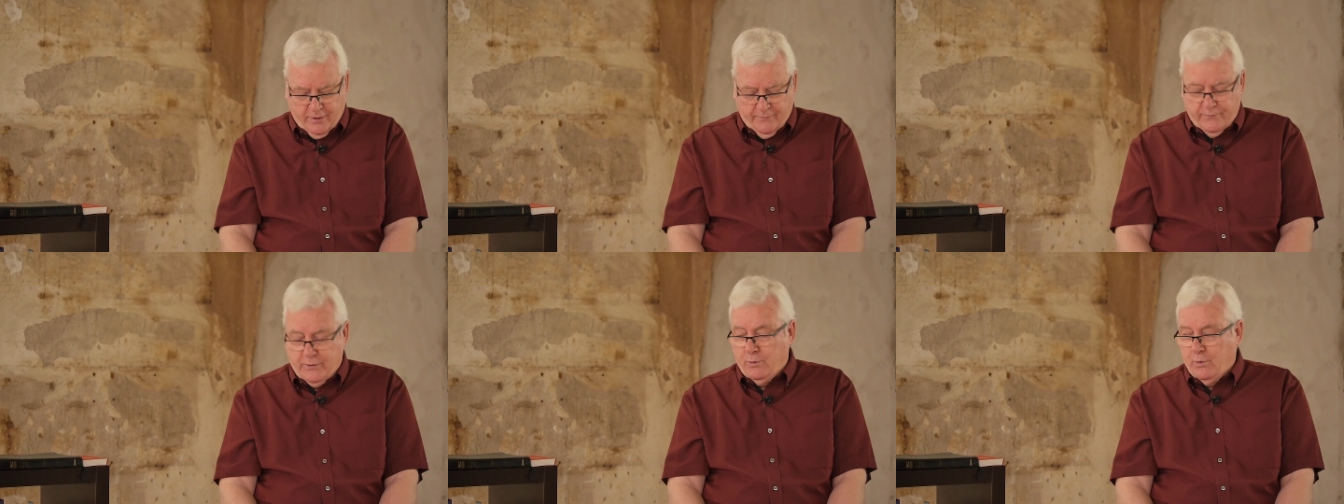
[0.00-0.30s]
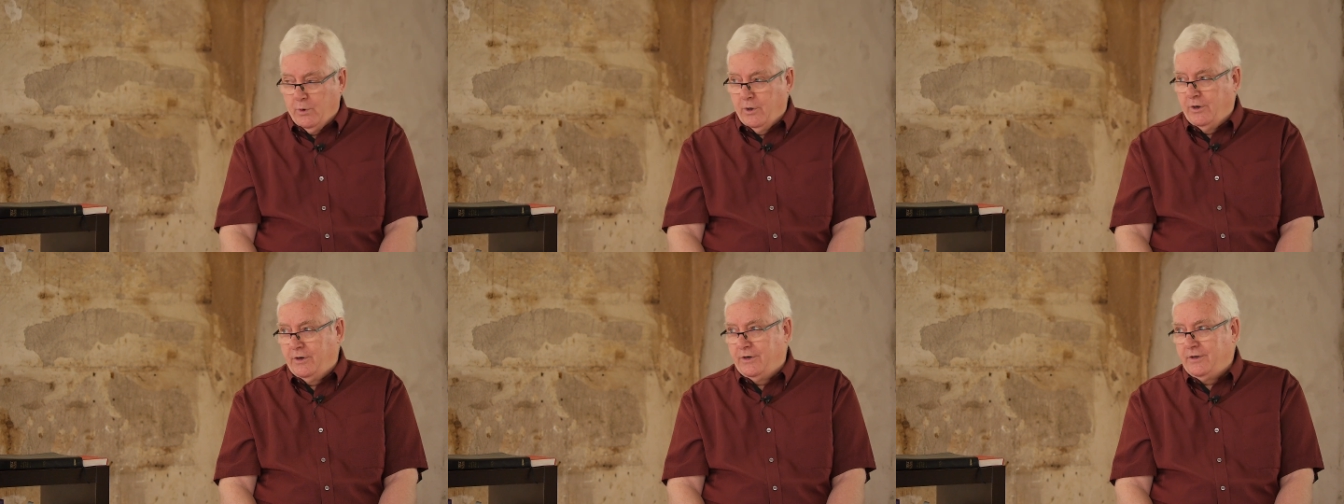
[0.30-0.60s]
of the
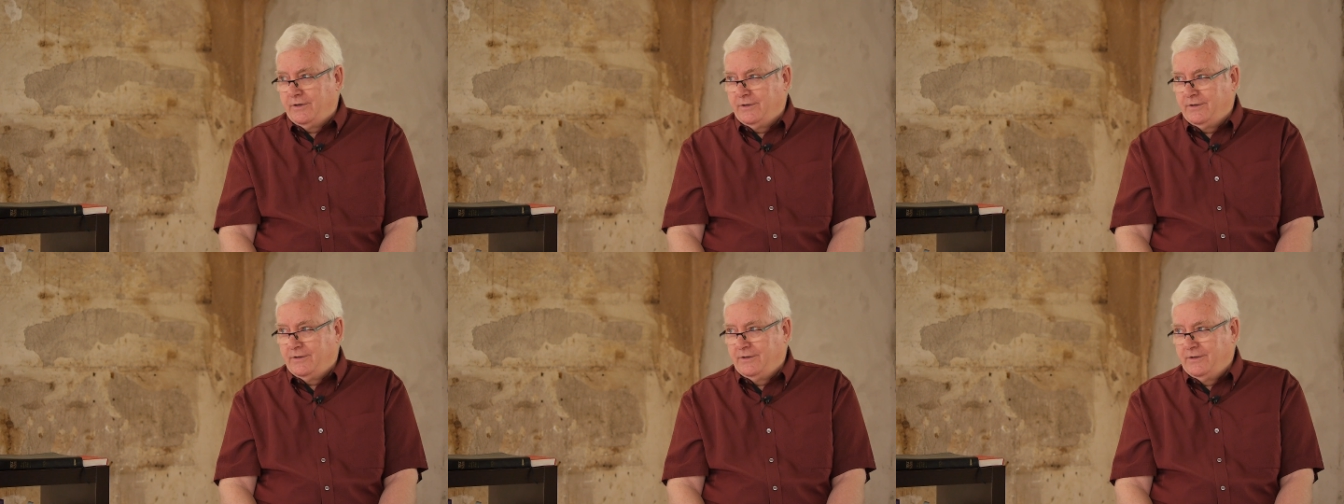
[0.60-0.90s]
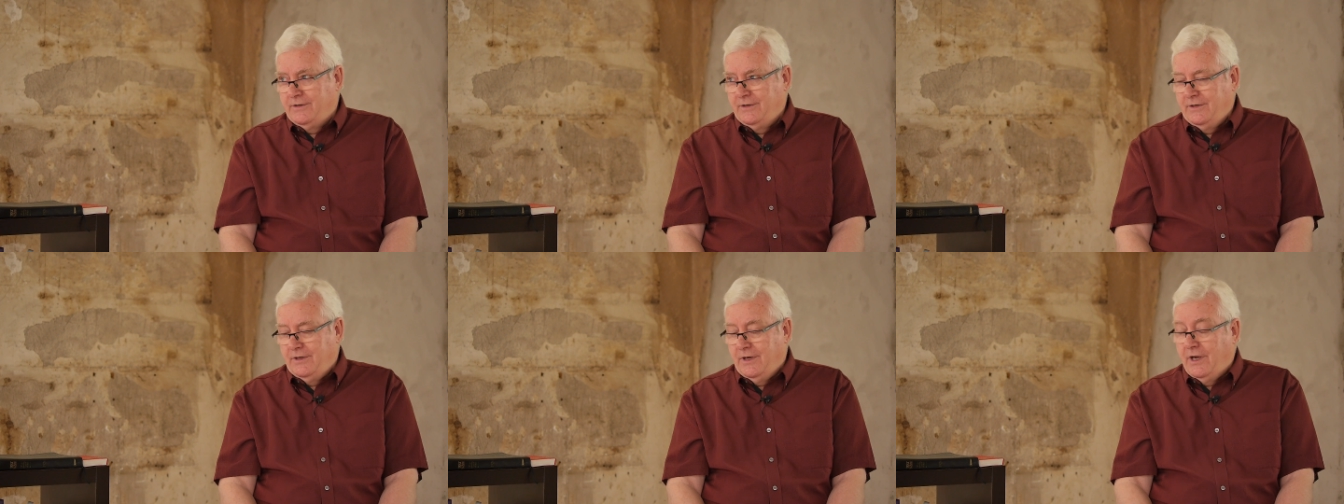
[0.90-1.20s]
word.
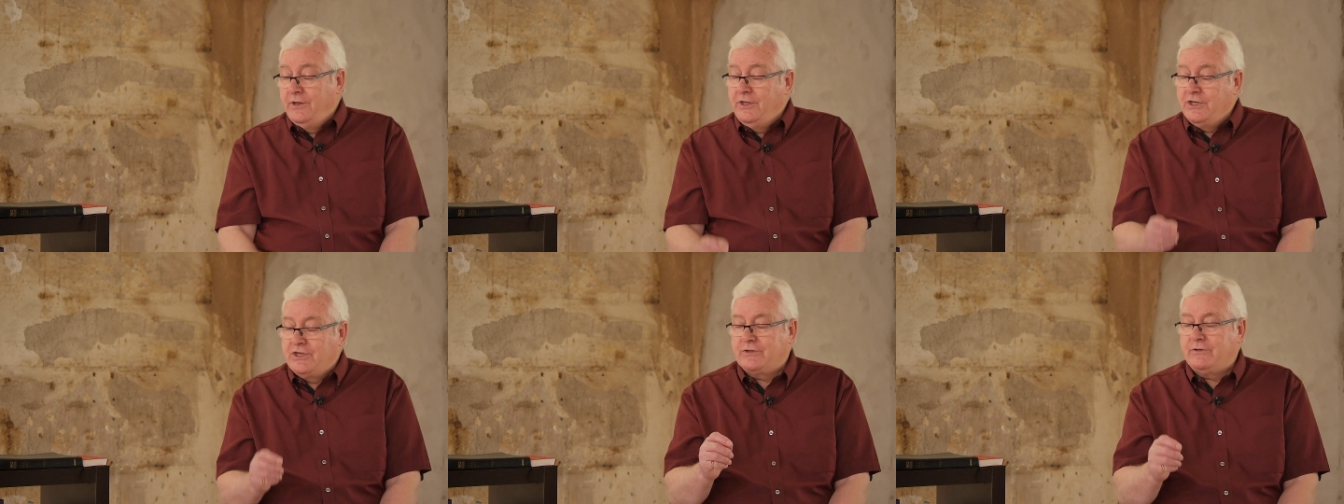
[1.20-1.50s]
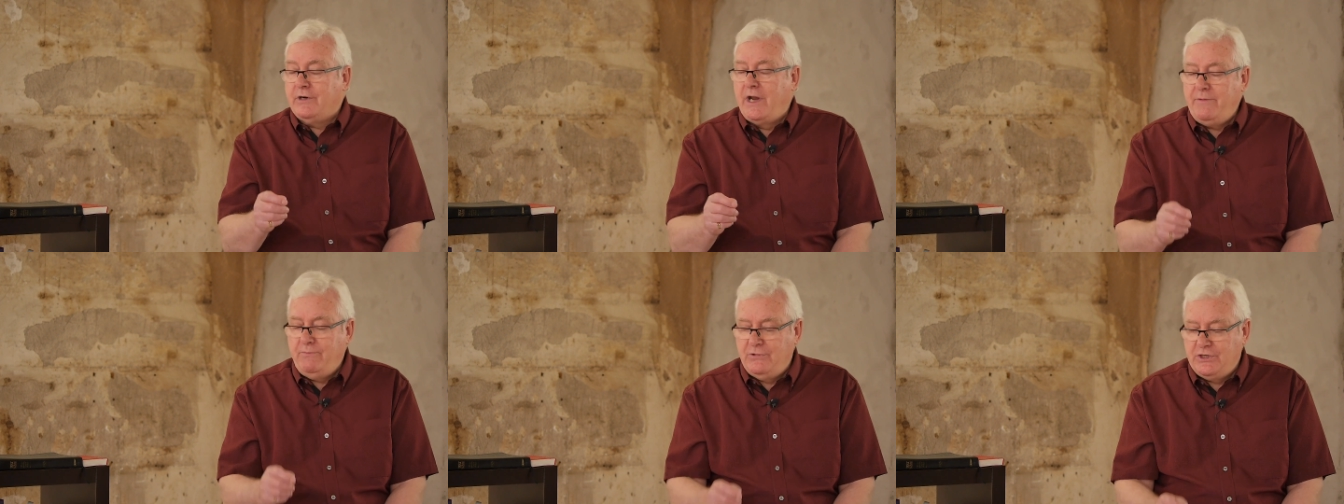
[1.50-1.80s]
And the
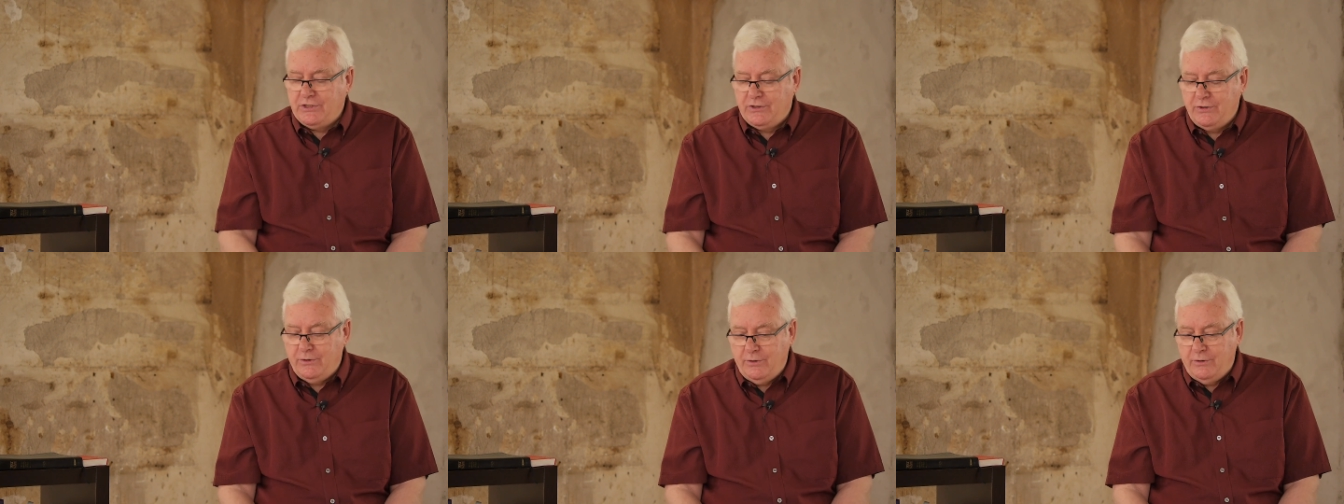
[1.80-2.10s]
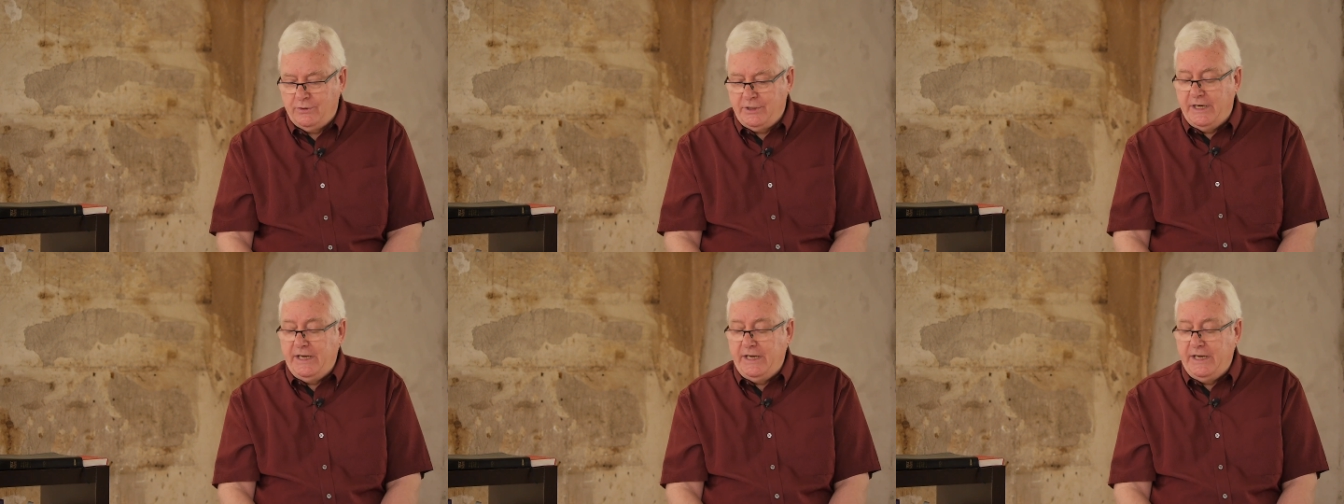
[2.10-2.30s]
scribe was told